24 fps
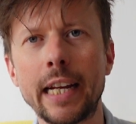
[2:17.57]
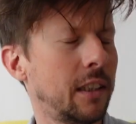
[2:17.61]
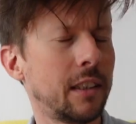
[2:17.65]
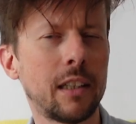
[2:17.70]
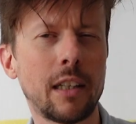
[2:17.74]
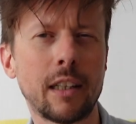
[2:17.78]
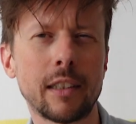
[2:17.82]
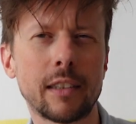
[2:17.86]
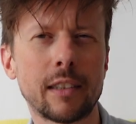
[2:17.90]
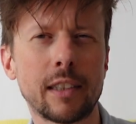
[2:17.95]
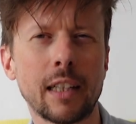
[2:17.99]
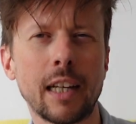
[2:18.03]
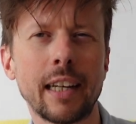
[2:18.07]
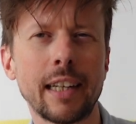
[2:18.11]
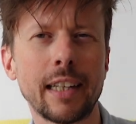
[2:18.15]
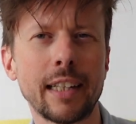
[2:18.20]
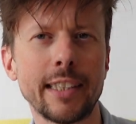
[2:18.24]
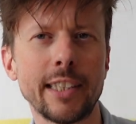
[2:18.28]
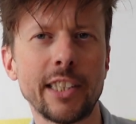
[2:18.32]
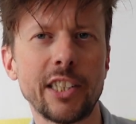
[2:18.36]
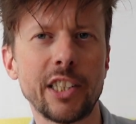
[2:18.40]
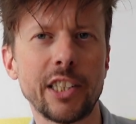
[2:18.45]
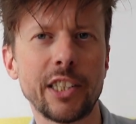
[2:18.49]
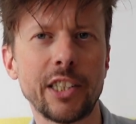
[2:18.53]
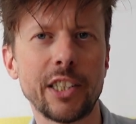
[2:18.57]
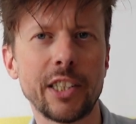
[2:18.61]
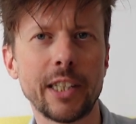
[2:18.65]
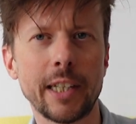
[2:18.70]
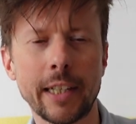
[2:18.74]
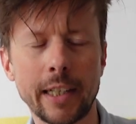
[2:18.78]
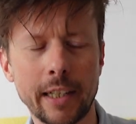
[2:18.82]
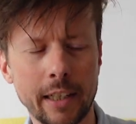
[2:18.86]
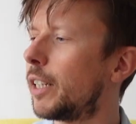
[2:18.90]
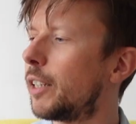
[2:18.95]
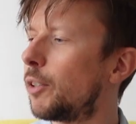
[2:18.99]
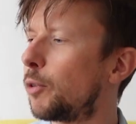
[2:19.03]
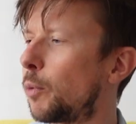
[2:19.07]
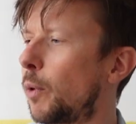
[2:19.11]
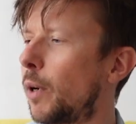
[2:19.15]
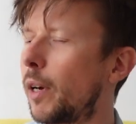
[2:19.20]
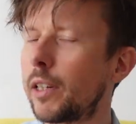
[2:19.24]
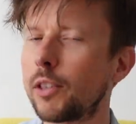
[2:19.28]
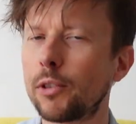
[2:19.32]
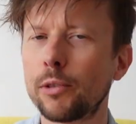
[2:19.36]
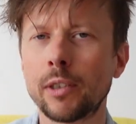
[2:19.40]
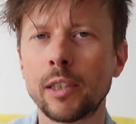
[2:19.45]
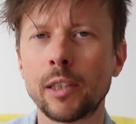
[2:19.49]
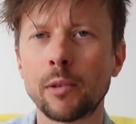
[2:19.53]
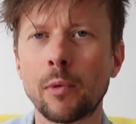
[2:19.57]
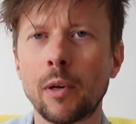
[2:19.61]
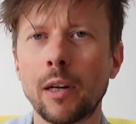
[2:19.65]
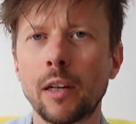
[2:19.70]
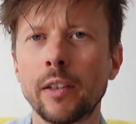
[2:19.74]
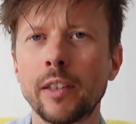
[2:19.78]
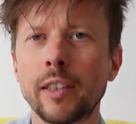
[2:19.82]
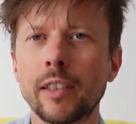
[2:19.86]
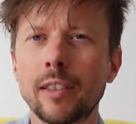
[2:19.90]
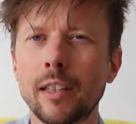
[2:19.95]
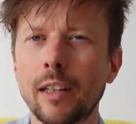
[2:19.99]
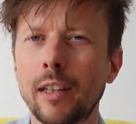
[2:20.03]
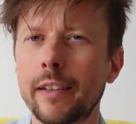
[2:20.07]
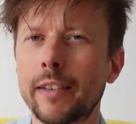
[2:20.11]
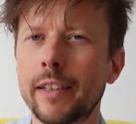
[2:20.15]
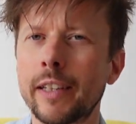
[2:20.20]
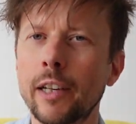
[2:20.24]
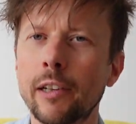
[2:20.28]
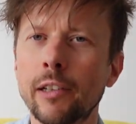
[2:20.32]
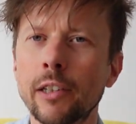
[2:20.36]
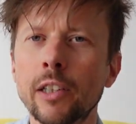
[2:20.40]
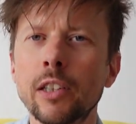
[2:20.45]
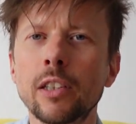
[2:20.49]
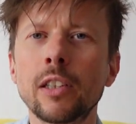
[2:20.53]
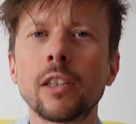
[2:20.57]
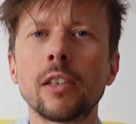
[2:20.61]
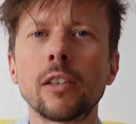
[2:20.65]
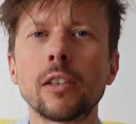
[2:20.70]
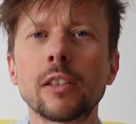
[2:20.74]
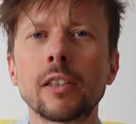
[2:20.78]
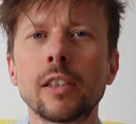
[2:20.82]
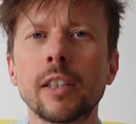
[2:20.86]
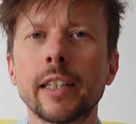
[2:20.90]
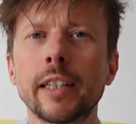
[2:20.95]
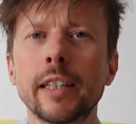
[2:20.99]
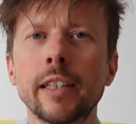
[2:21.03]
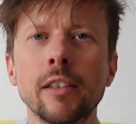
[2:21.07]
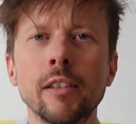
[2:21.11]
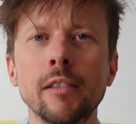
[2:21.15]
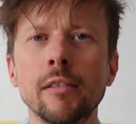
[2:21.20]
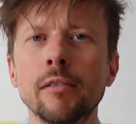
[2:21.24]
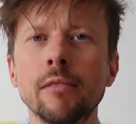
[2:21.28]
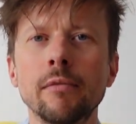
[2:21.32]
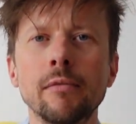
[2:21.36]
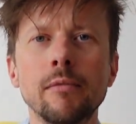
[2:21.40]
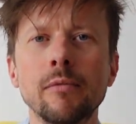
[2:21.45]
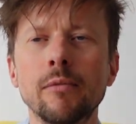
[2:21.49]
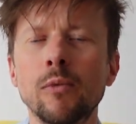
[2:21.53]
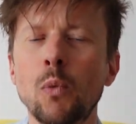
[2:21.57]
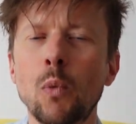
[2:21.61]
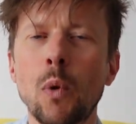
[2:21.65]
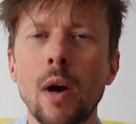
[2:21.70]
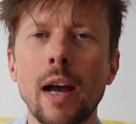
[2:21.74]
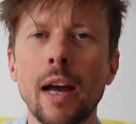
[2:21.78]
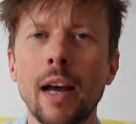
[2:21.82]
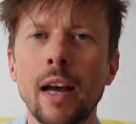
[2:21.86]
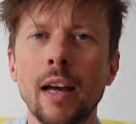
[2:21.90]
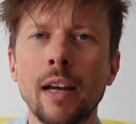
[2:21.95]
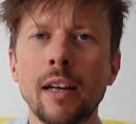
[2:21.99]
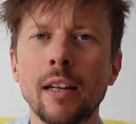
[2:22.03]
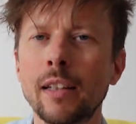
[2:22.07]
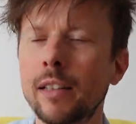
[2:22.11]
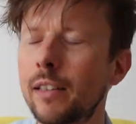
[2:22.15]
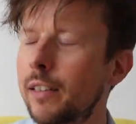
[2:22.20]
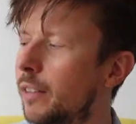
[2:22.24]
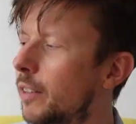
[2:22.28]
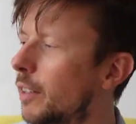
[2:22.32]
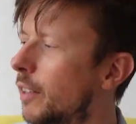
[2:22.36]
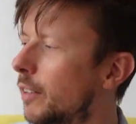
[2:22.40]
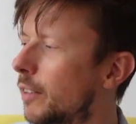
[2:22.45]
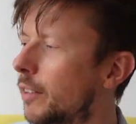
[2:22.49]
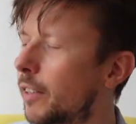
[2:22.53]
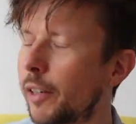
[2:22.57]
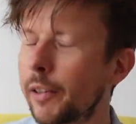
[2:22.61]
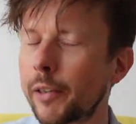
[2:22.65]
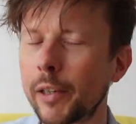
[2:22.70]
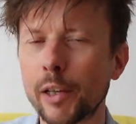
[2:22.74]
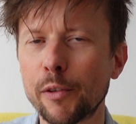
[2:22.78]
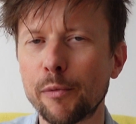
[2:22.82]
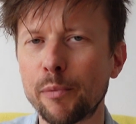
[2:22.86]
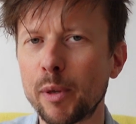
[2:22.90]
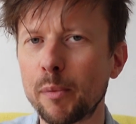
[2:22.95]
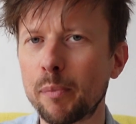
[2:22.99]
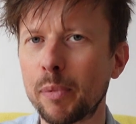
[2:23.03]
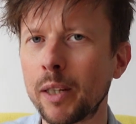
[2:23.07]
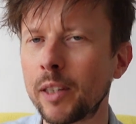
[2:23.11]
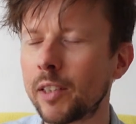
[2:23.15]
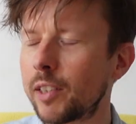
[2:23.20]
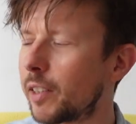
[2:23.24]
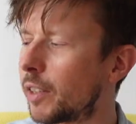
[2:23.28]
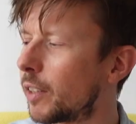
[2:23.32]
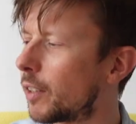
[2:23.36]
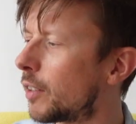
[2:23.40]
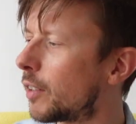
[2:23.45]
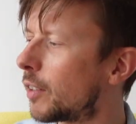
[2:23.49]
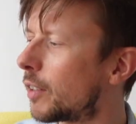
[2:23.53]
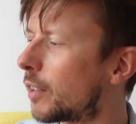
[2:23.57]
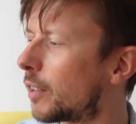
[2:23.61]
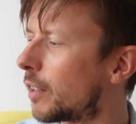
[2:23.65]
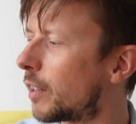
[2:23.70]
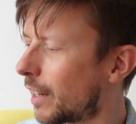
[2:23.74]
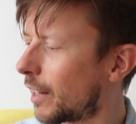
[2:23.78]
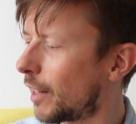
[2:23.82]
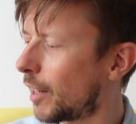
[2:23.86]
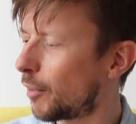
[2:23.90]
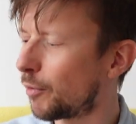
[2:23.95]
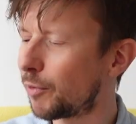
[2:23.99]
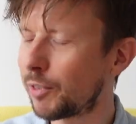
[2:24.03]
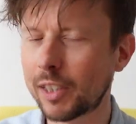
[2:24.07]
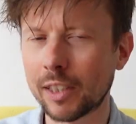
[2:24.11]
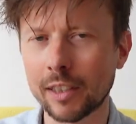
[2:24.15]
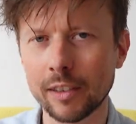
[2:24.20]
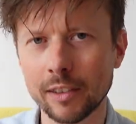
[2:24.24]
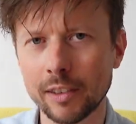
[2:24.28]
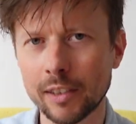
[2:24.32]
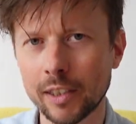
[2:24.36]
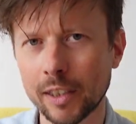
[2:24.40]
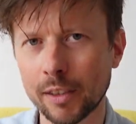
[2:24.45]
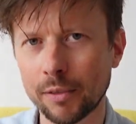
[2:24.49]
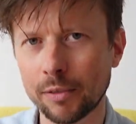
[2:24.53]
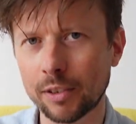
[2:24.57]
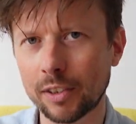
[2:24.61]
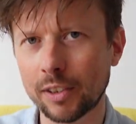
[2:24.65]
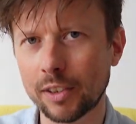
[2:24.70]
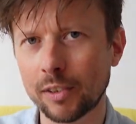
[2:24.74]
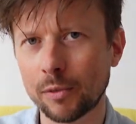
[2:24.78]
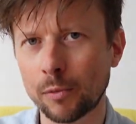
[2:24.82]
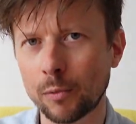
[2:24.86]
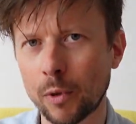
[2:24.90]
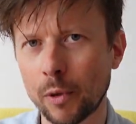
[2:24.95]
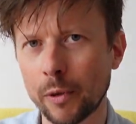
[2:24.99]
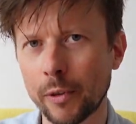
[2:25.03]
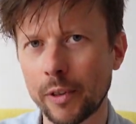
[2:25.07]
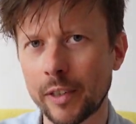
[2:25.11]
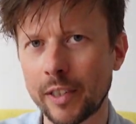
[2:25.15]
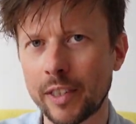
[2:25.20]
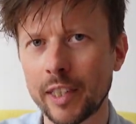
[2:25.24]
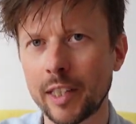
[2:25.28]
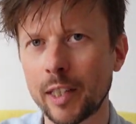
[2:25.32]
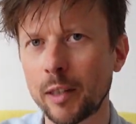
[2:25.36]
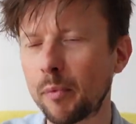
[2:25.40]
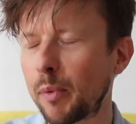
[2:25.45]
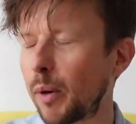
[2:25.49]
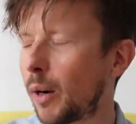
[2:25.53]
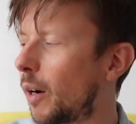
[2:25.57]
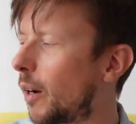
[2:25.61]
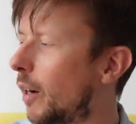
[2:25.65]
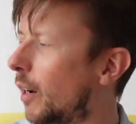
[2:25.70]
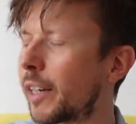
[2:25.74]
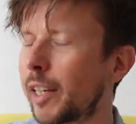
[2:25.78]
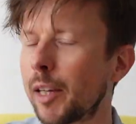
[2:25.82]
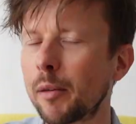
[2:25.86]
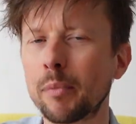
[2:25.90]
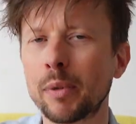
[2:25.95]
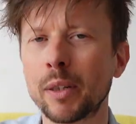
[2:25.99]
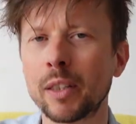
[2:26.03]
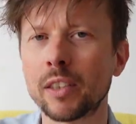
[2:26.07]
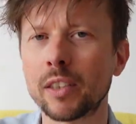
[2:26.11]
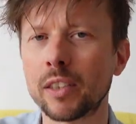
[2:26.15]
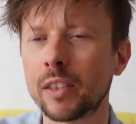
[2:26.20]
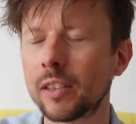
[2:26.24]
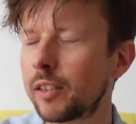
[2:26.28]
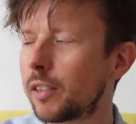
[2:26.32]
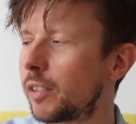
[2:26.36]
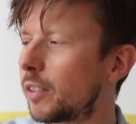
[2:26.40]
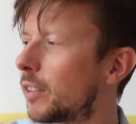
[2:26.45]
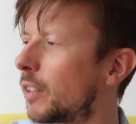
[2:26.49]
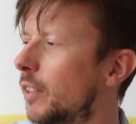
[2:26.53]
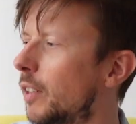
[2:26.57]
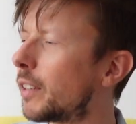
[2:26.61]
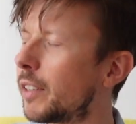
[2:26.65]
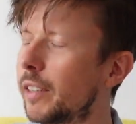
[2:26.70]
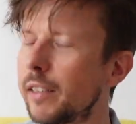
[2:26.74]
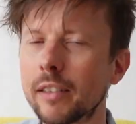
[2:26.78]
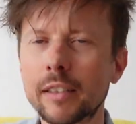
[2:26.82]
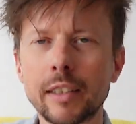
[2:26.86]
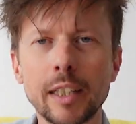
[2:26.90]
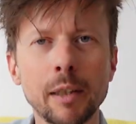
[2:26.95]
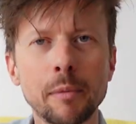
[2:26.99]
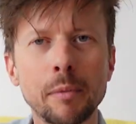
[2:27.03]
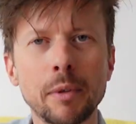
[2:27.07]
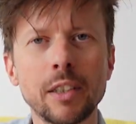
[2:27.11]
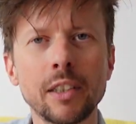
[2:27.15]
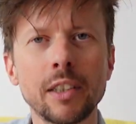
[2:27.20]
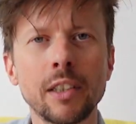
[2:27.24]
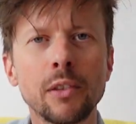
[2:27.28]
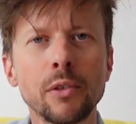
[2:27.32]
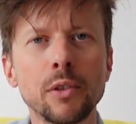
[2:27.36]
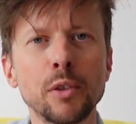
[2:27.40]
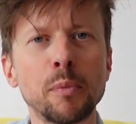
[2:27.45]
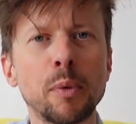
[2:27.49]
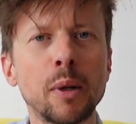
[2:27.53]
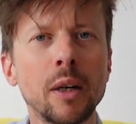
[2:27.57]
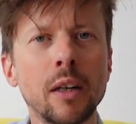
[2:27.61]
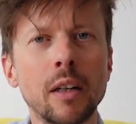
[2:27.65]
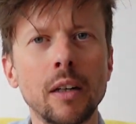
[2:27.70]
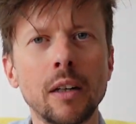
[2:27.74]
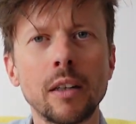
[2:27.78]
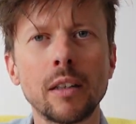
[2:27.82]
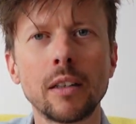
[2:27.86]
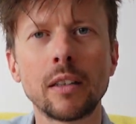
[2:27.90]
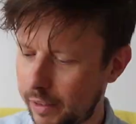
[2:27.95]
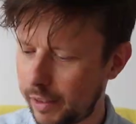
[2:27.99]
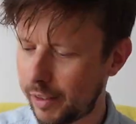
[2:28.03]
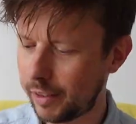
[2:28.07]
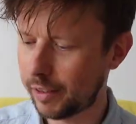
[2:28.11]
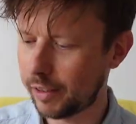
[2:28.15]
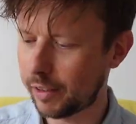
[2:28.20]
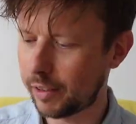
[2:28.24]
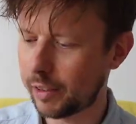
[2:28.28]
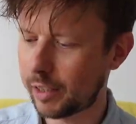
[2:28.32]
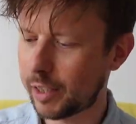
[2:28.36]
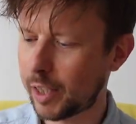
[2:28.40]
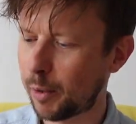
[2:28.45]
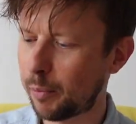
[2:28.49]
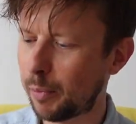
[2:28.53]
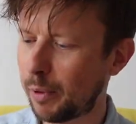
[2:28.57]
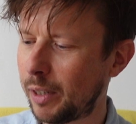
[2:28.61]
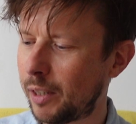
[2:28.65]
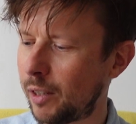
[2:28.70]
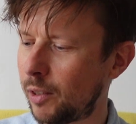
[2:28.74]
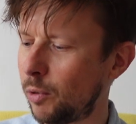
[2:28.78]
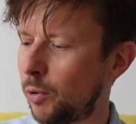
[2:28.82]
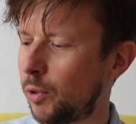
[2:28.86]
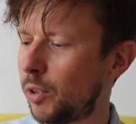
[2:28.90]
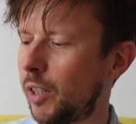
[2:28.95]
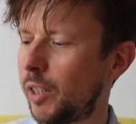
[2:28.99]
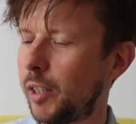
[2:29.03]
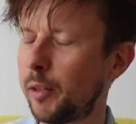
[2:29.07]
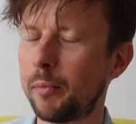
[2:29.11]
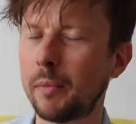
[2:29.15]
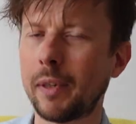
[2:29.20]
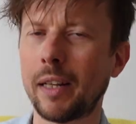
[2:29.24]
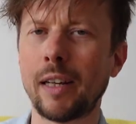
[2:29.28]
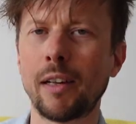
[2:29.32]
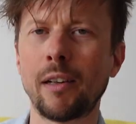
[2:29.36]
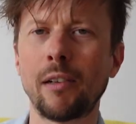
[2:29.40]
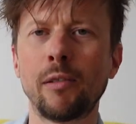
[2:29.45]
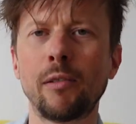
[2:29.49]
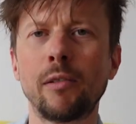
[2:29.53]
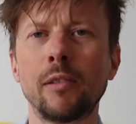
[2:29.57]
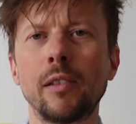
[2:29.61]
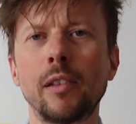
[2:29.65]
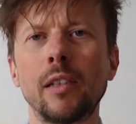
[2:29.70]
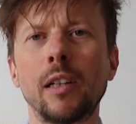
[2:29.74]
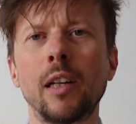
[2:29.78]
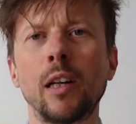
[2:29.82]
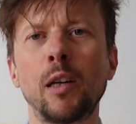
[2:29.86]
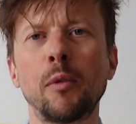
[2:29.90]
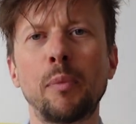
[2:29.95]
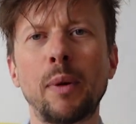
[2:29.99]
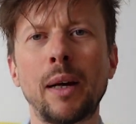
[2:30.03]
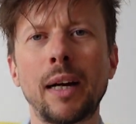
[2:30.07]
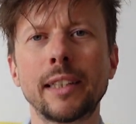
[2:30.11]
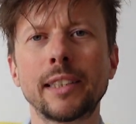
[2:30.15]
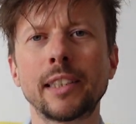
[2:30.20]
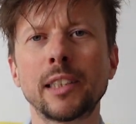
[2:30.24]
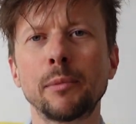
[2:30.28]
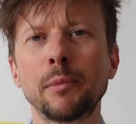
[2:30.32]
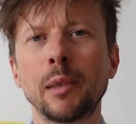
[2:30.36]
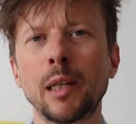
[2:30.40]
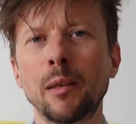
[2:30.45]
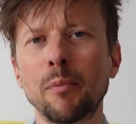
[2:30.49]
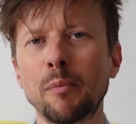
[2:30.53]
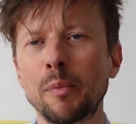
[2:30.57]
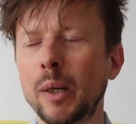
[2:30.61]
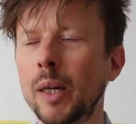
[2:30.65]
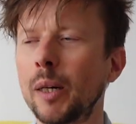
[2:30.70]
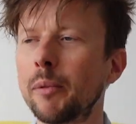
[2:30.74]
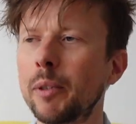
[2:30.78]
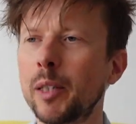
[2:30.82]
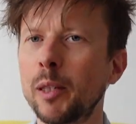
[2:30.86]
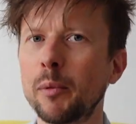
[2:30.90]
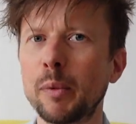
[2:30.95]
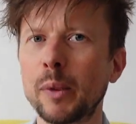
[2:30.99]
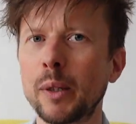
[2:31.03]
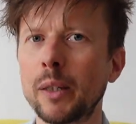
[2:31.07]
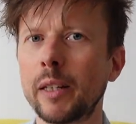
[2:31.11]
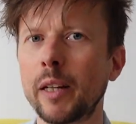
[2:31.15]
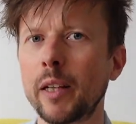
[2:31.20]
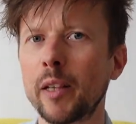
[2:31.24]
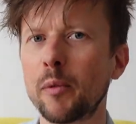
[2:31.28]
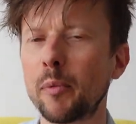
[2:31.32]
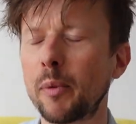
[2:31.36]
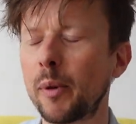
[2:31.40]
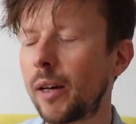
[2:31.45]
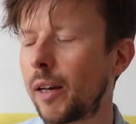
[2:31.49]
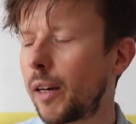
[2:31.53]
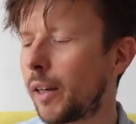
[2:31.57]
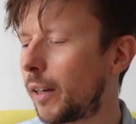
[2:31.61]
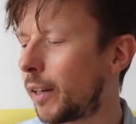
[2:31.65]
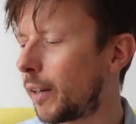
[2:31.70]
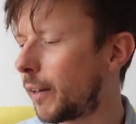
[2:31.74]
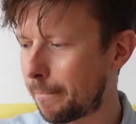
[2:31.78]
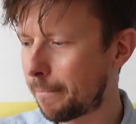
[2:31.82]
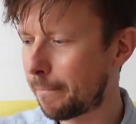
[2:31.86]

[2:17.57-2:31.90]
Just like saying ingingy. These worked really well. These are like the only socks I can wear that don't give me blisters. I love Darn Tough's warranty, but I get blisters. These keep my toes apart. These have got a couple of holes in them now. I'll patch them up, but I'm gonna buy another pair.